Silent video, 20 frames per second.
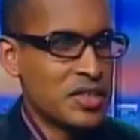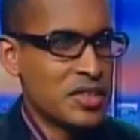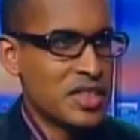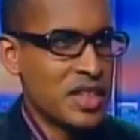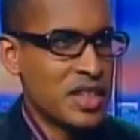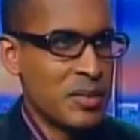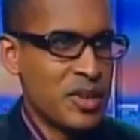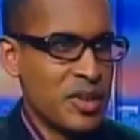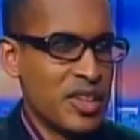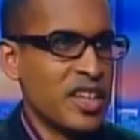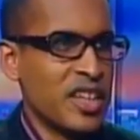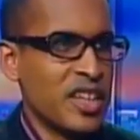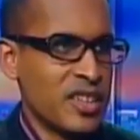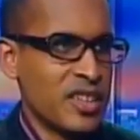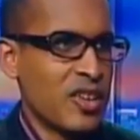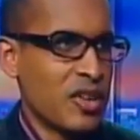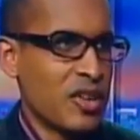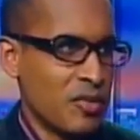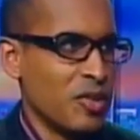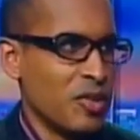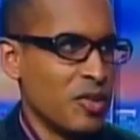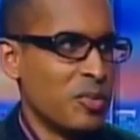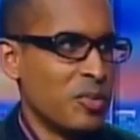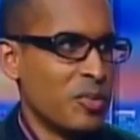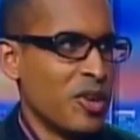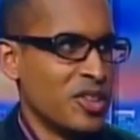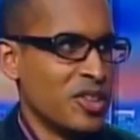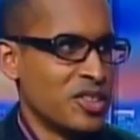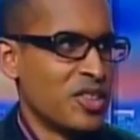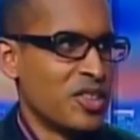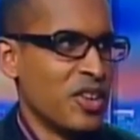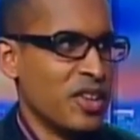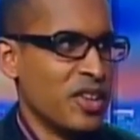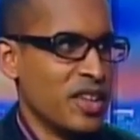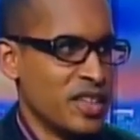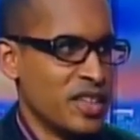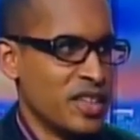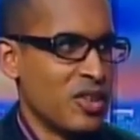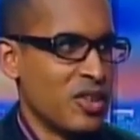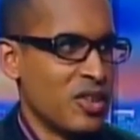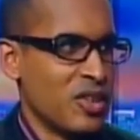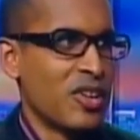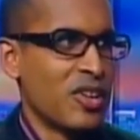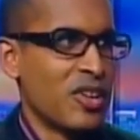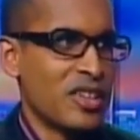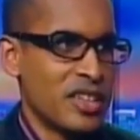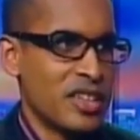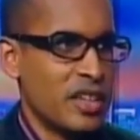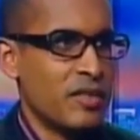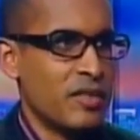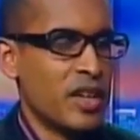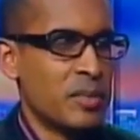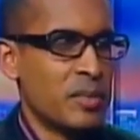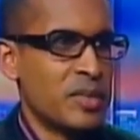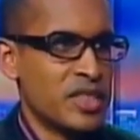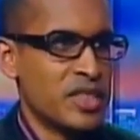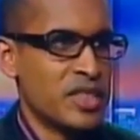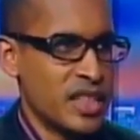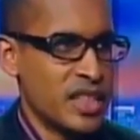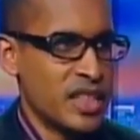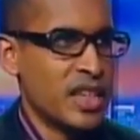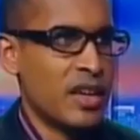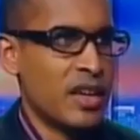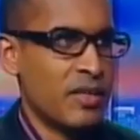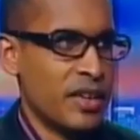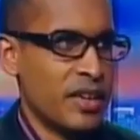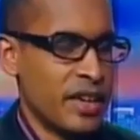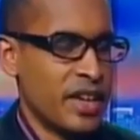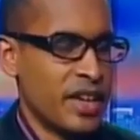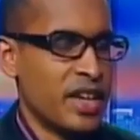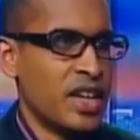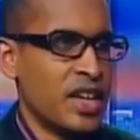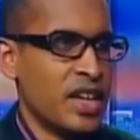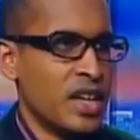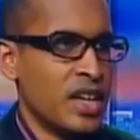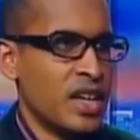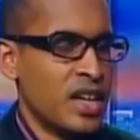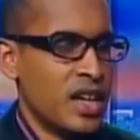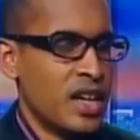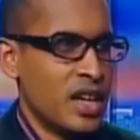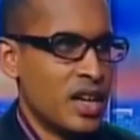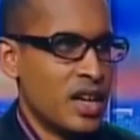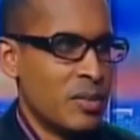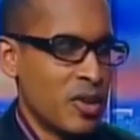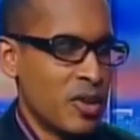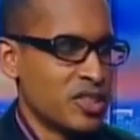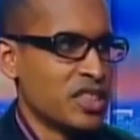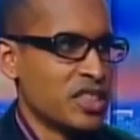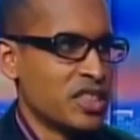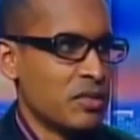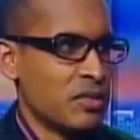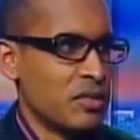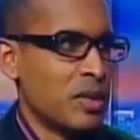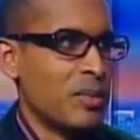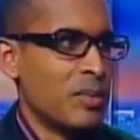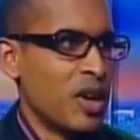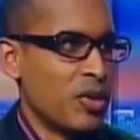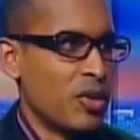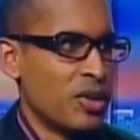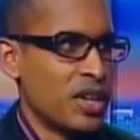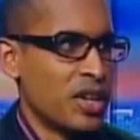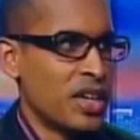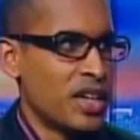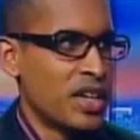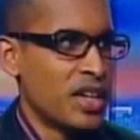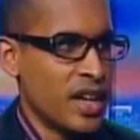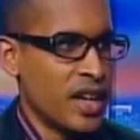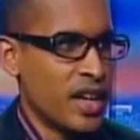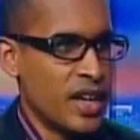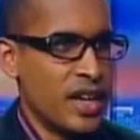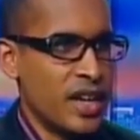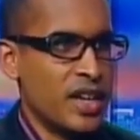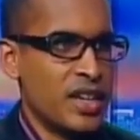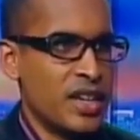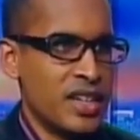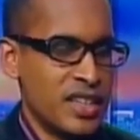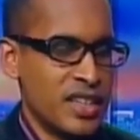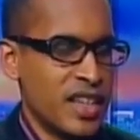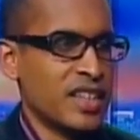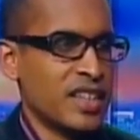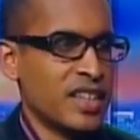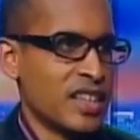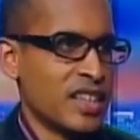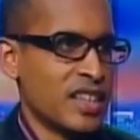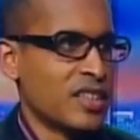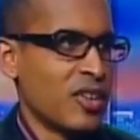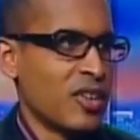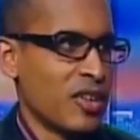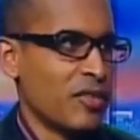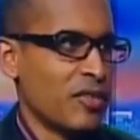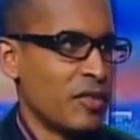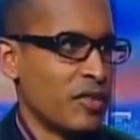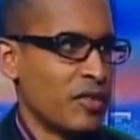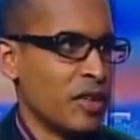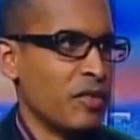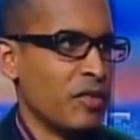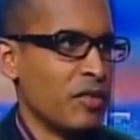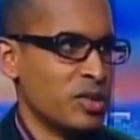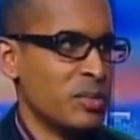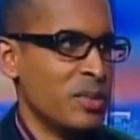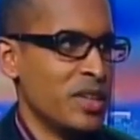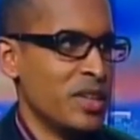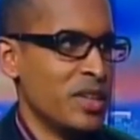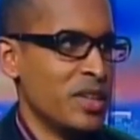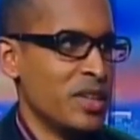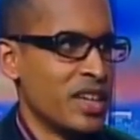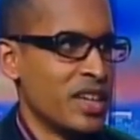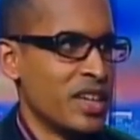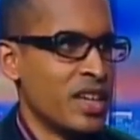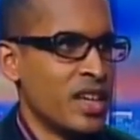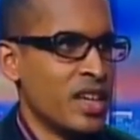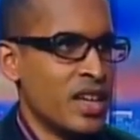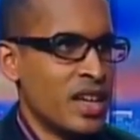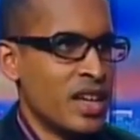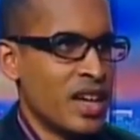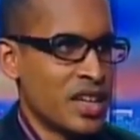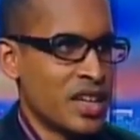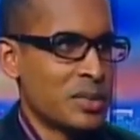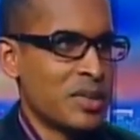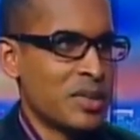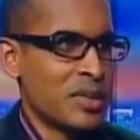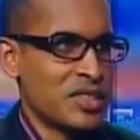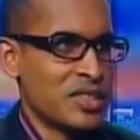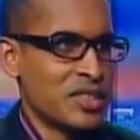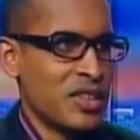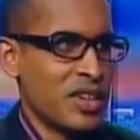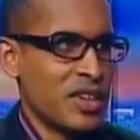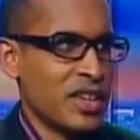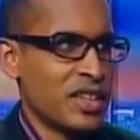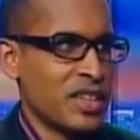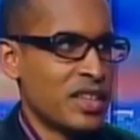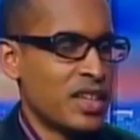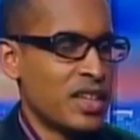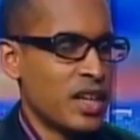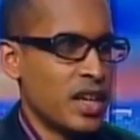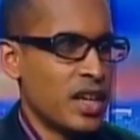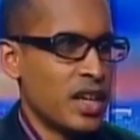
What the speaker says: say, because there's a lot of viewpoints on this. So a lot of the developers still are very positive about it, and there's a lot of different views being expressed on it.